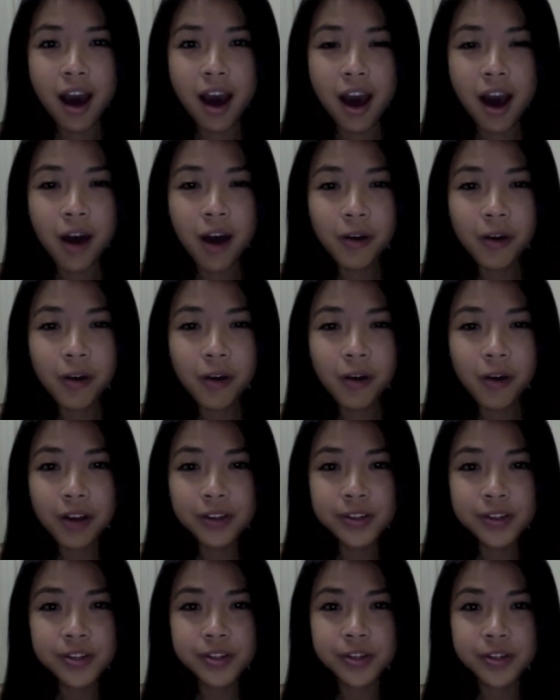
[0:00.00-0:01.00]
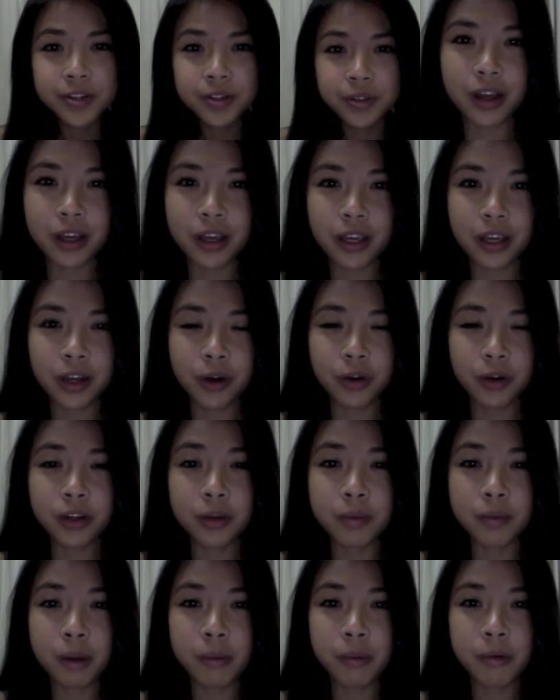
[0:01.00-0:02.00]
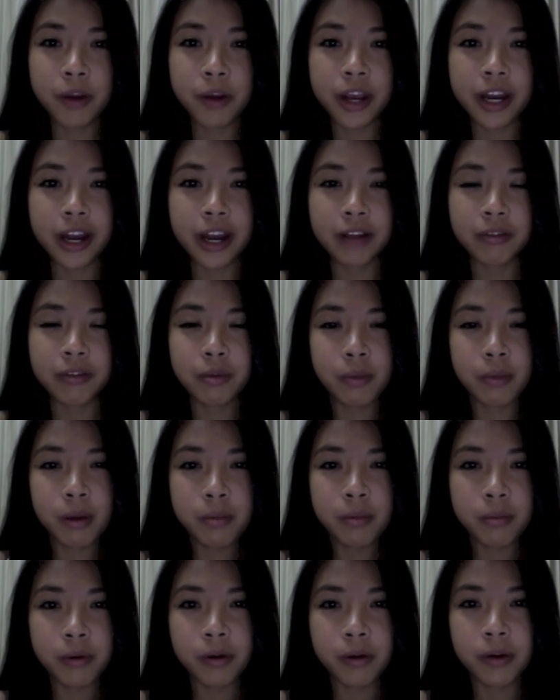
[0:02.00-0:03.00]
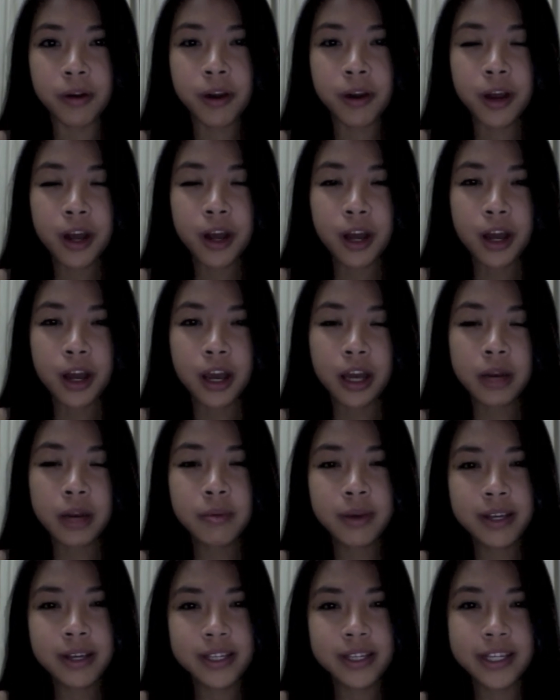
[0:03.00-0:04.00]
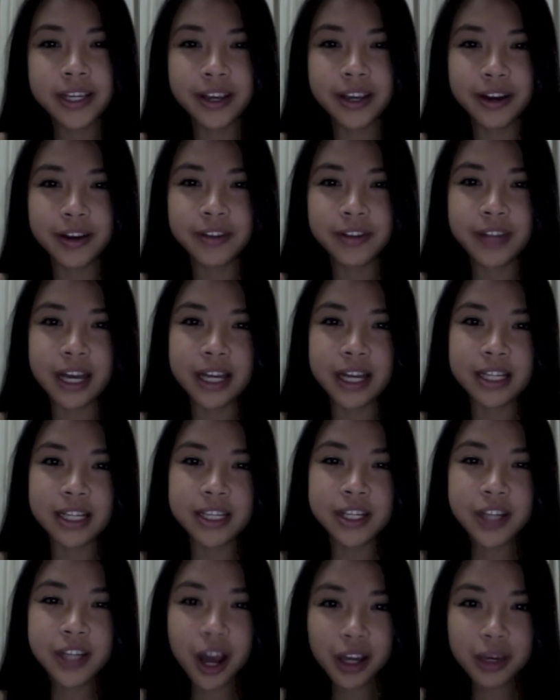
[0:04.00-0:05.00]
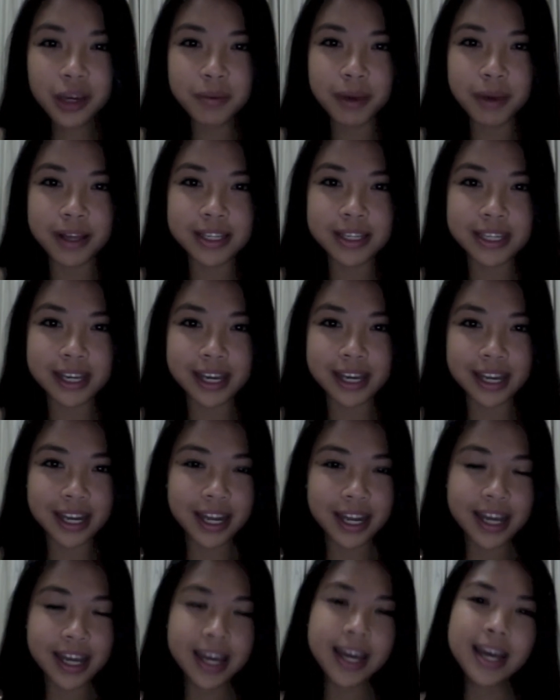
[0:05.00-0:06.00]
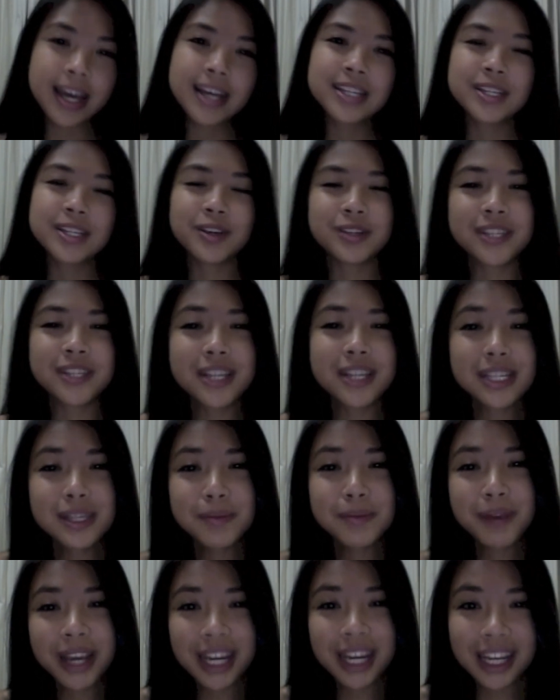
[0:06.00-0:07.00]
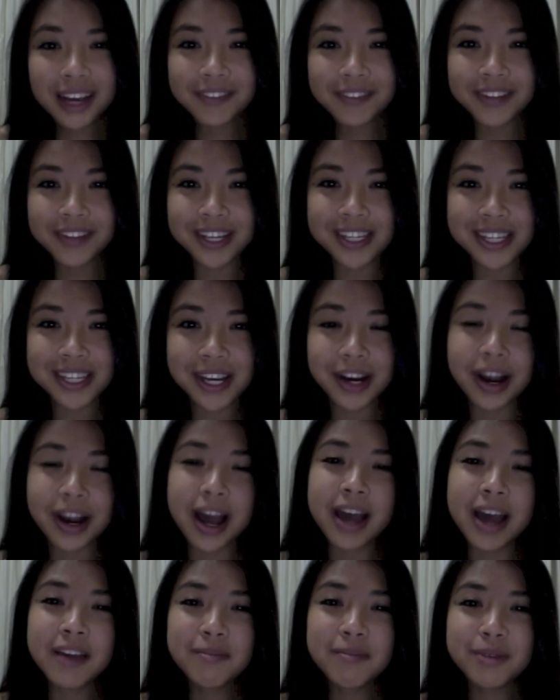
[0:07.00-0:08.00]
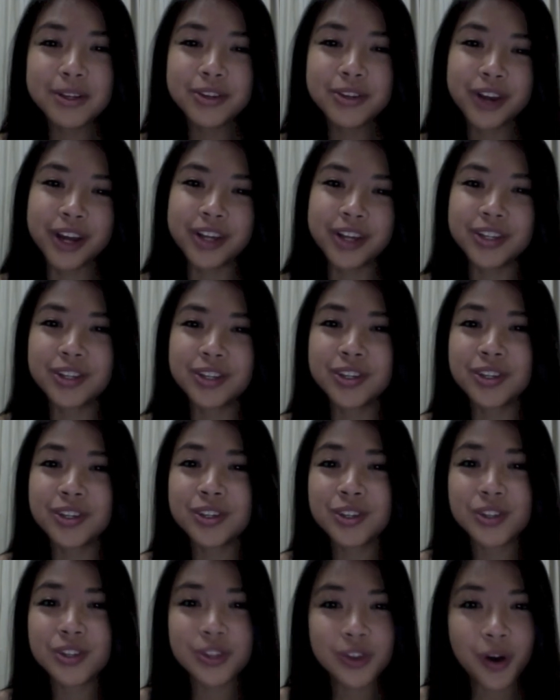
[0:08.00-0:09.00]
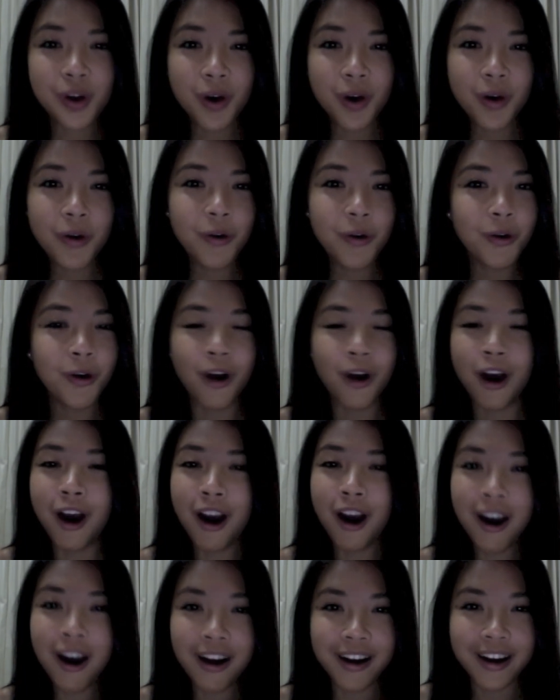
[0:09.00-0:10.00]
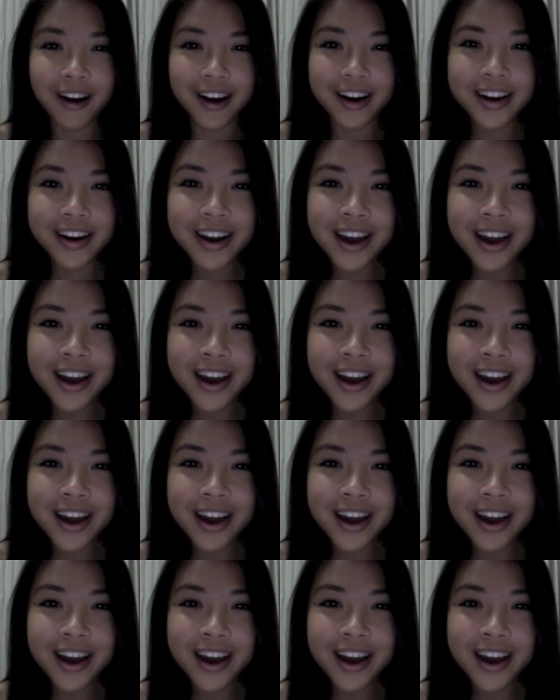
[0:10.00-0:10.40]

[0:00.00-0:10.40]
how else to, you know, commemorate and remember an amazing year than to document it? So, since the beginning of this year, I have been trying so hard